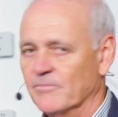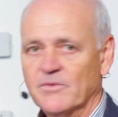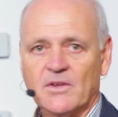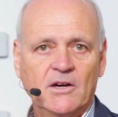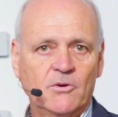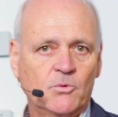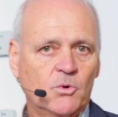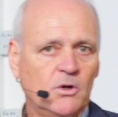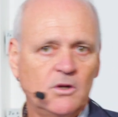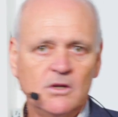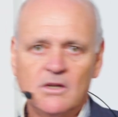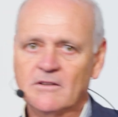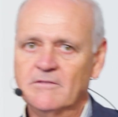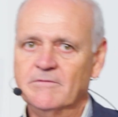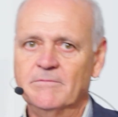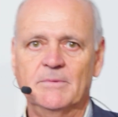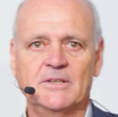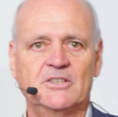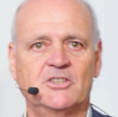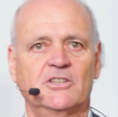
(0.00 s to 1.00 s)
roll
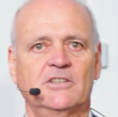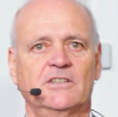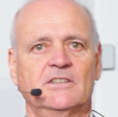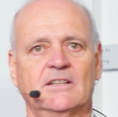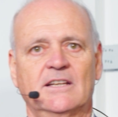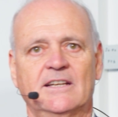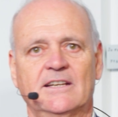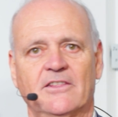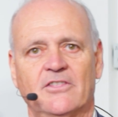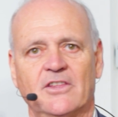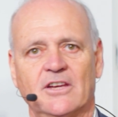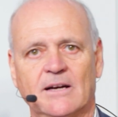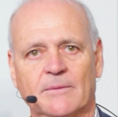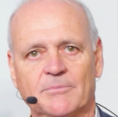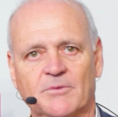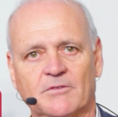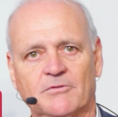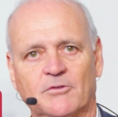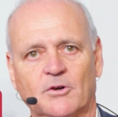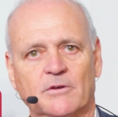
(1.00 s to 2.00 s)
of material, anything
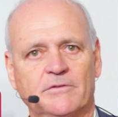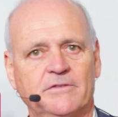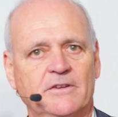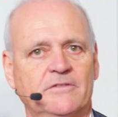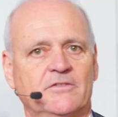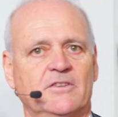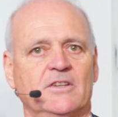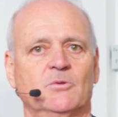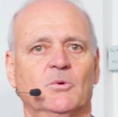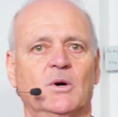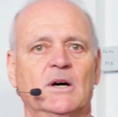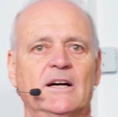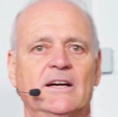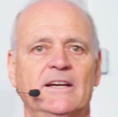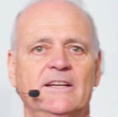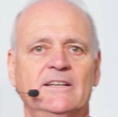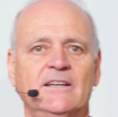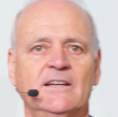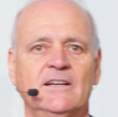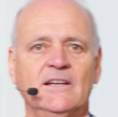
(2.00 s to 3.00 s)
up to 450
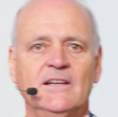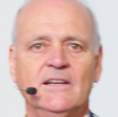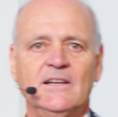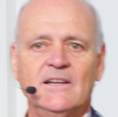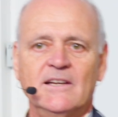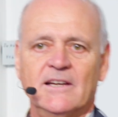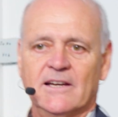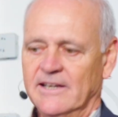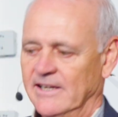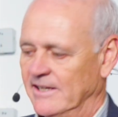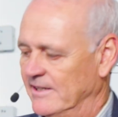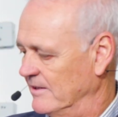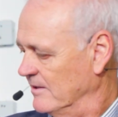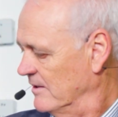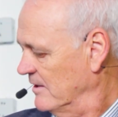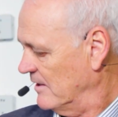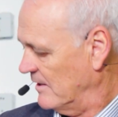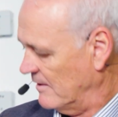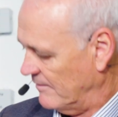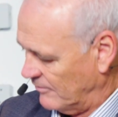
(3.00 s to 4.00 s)
wide and
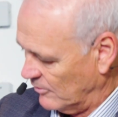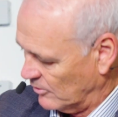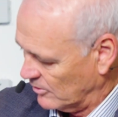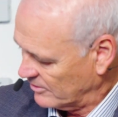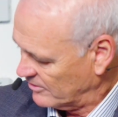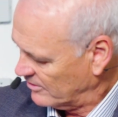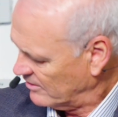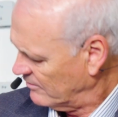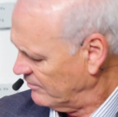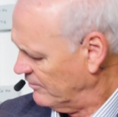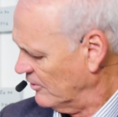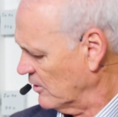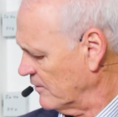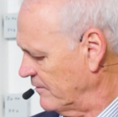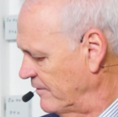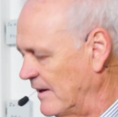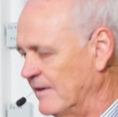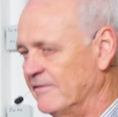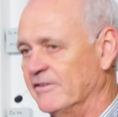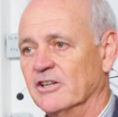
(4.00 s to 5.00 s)
400 or
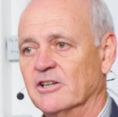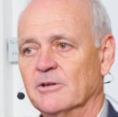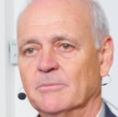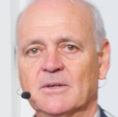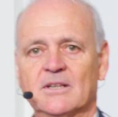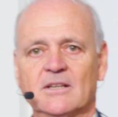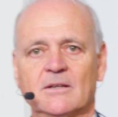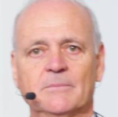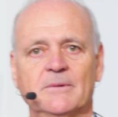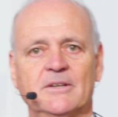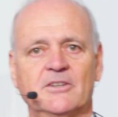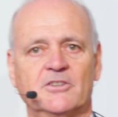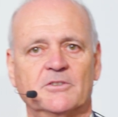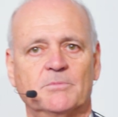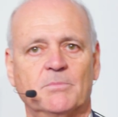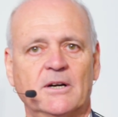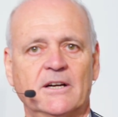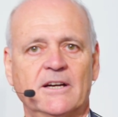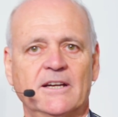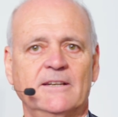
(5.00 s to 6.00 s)
500 millimeters
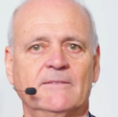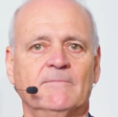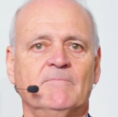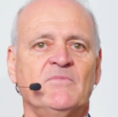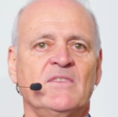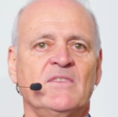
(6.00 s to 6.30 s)
bright.